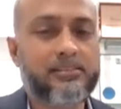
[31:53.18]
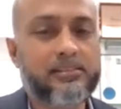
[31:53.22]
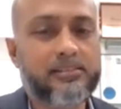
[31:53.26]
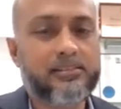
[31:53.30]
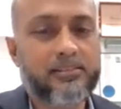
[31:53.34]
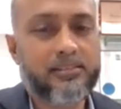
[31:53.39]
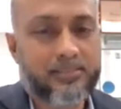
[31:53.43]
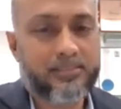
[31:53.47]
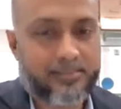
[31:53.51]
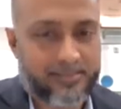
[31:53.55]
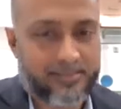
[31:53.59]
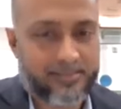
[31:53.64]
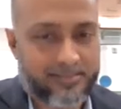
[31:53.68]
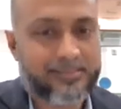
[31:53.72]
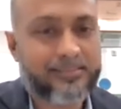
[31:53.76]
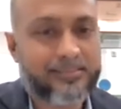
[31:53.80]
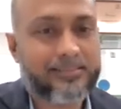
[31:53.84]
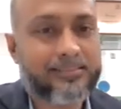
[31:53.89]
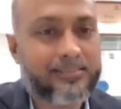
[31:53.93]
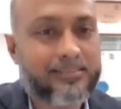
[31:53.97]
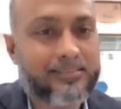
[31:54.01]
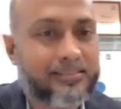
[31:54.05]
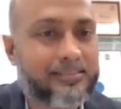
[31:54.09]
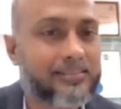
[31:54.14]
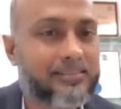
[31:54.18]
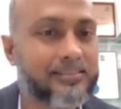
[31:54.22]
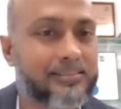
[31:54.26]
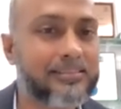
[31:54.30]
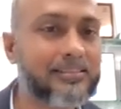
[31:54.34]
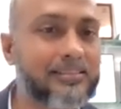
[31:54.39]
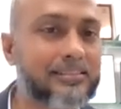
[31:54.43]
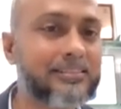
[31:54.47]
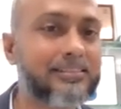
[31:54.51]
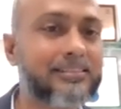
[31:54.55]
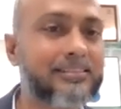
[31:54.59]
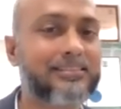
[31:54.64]

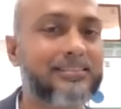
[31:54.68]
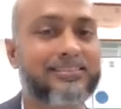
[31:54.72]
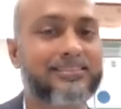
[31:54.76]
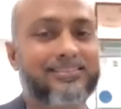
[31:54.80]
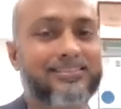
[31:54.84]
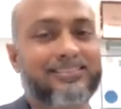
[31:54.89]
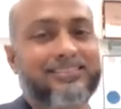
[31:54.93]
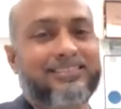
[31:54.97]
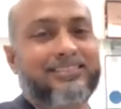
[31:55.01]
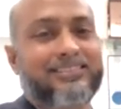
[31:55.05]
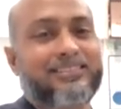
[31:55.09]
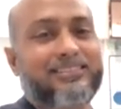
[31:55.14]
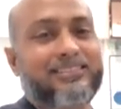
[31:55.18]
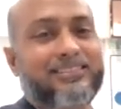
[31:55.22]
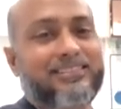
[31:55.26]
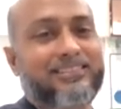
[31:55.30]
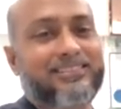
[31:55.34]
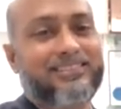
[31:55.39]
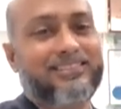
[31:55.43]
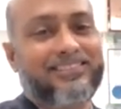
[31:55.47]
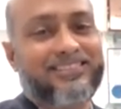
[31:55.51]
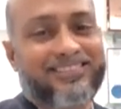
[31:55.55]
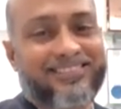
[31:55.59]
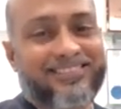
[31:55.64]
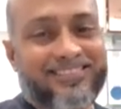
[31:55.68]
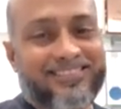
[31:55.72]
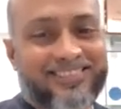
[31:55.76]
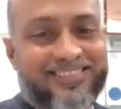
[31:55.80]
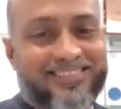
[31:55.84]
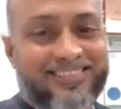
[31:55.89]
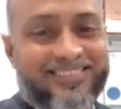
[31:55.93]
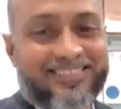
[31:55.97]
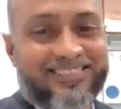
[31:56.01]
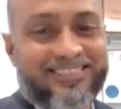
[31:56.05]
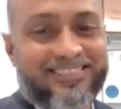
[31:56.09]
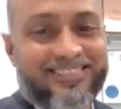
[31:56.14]

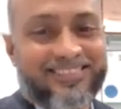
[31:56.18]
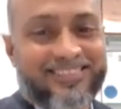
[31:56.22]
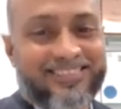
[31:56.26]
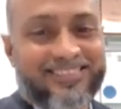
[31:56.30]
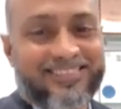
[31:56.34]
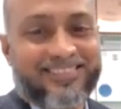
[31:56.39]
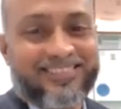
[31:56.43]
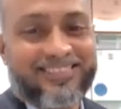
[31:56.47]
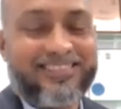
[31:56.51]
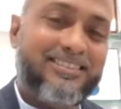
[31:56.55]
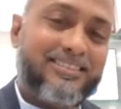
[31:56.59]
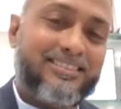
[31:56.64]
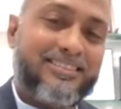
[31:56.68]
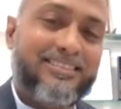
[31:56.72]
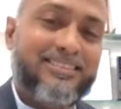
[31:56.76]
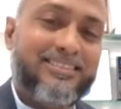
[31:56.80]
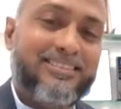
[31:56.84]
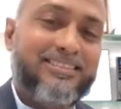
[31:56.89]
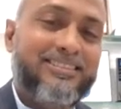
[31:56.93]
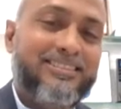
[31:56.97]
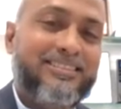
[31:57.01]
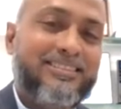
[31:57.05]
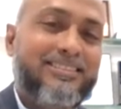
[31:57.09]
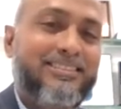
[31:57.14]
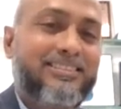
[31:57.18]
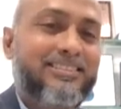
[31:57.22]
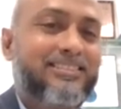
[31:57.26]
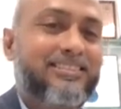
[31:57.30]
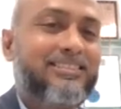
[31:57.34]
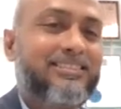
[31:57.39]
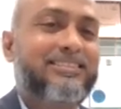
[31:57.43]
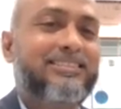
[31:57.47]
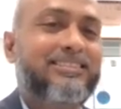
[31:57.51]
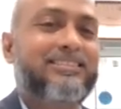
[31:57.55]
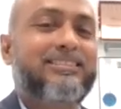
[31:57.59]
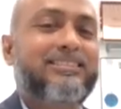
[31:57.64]

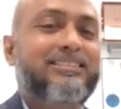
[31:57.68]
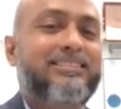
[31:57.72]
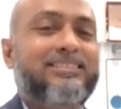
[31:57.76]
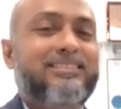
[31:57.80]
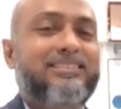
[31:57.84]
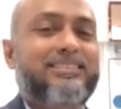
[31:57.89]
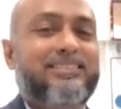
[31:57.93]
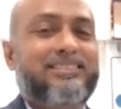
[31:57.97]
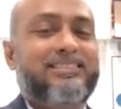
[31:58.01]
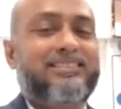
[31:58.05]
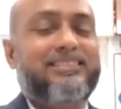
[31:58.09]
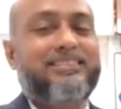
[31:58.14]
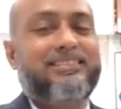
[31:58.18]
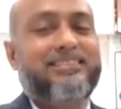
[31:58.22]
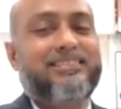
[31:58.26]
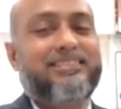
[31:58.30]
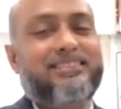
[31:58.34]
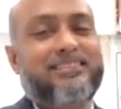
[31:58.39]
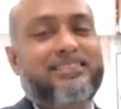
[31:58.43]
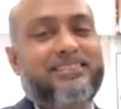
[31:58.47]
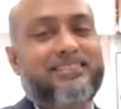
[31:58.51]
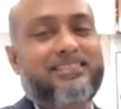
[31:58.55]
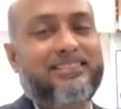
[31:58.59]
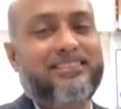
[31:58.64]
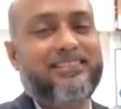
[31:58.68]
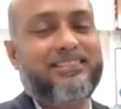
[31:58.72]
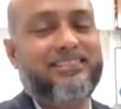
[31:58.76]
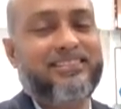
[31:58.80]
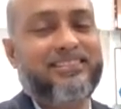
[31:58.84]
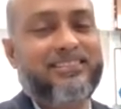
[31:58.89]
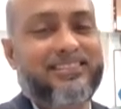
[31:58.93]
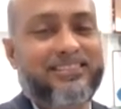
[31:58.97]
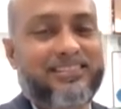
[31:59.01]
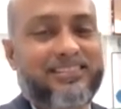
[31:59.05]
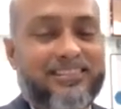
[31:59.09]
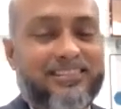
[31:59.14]

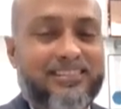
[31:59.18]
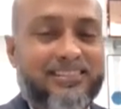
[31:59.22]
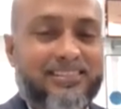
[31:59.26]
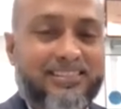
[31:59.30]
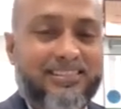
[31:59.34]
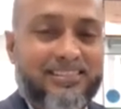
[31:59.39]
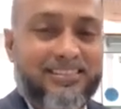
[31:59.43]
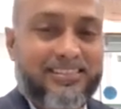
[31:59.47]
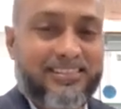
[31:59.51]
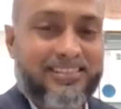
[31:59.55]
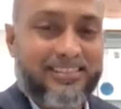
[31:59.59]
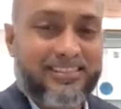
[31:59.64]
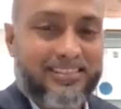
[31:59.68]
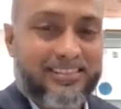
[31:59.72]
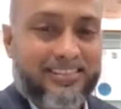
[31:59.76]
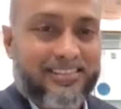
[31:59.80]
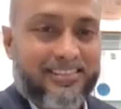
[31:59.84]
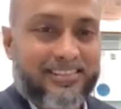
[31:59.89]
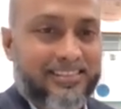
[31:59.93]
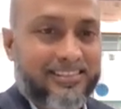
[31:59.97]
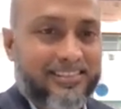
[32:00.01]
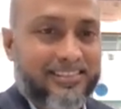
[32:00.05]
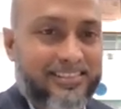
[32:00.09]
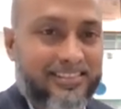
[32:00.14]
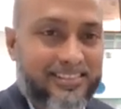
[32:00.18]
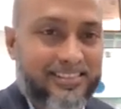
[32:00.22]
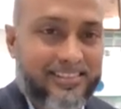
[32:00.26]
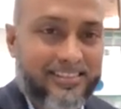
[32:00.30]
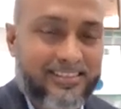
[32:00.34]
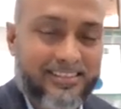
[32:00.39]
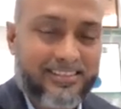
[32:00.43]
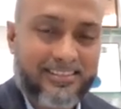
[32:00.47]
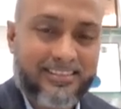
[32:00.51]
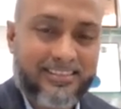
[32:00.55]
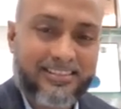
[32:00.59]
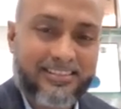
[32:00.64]

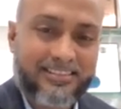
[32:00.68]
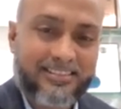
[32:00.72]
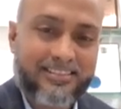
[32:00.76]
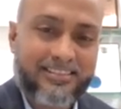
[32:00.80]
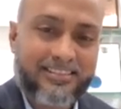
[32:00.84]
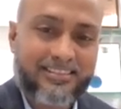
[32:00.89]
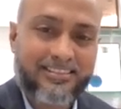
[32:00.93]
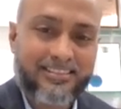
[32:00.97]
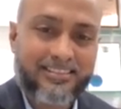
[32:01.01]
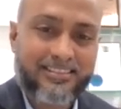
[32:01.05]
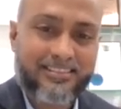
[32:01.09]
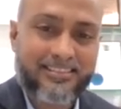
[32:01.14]
The person shown says nothing.